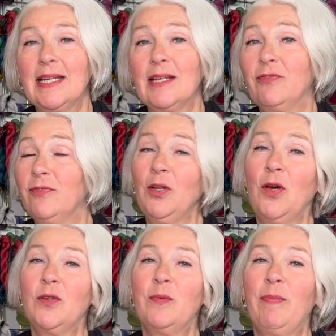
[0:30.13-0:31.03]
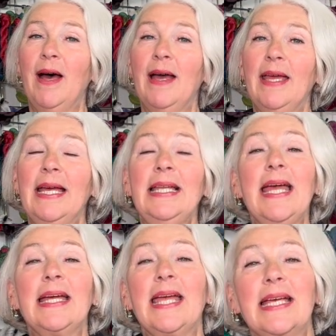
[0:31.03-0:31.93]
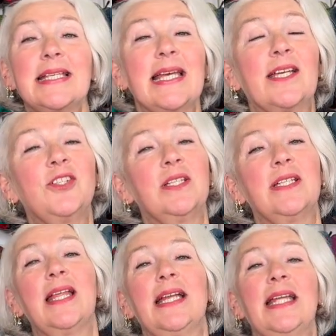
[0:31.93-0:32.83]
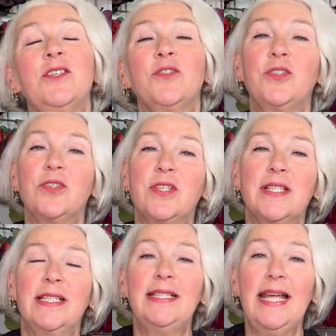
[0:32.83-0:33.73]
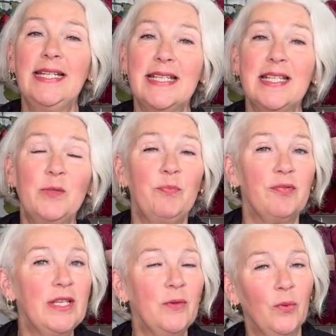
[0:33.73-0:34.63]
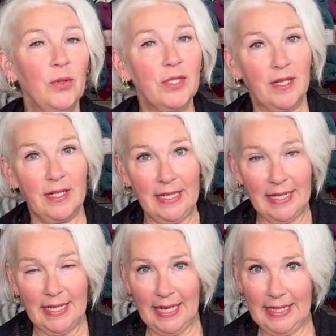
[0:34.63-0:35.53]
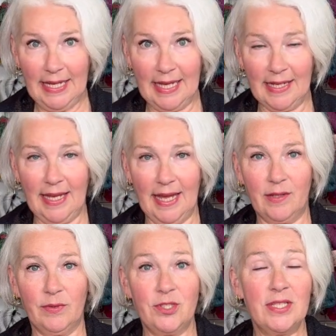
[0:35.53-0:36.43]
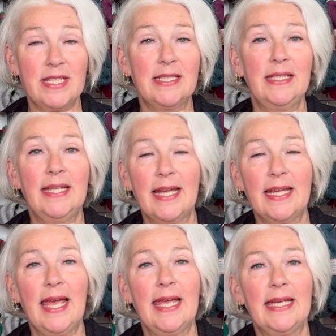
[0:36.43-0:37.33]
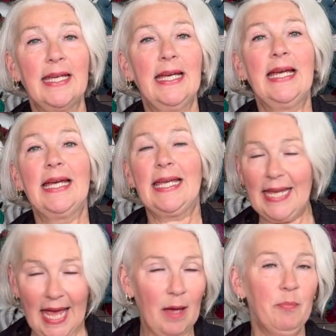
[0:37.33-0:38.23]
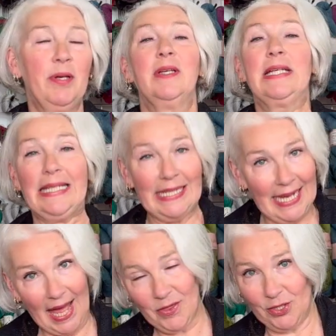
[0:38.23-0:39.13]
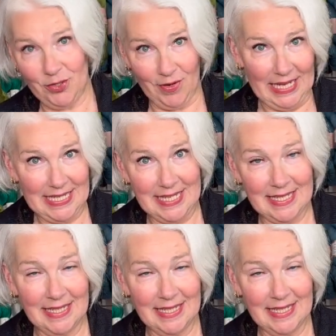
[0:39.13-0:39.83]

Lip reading: followed by a Layercake section that introduces the latest pre-order in Layercake, which is the Layercake cap gather dress.